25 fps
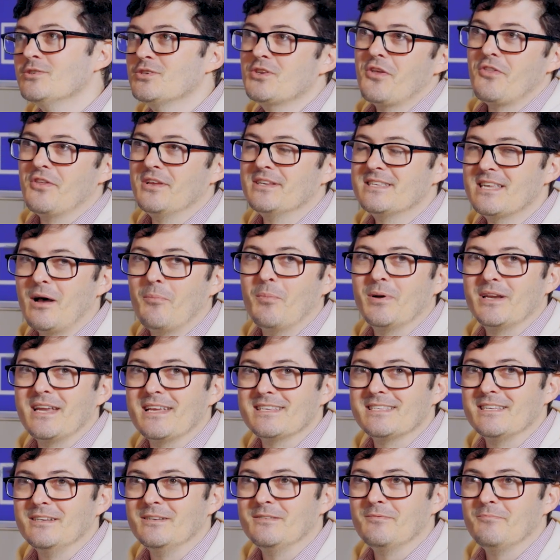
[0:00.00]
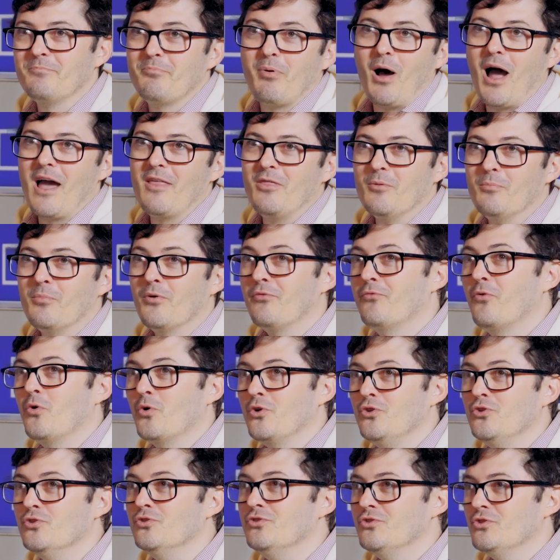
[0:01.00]
so that someone doesn't buy them
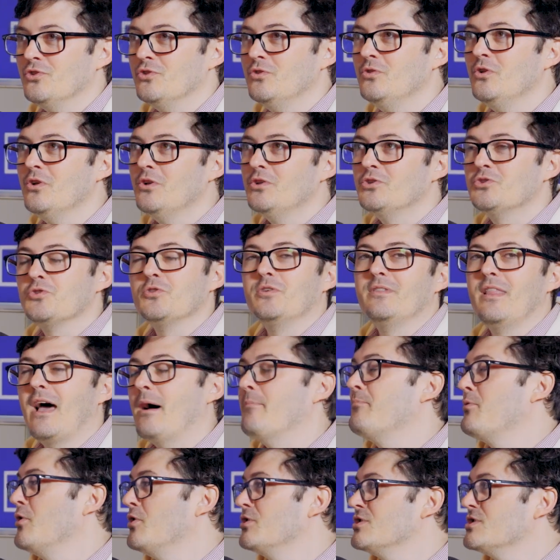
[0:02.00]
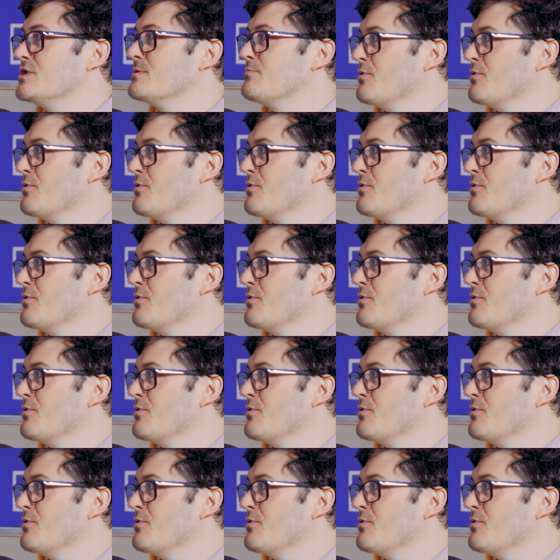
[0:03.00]
before you do during that purchase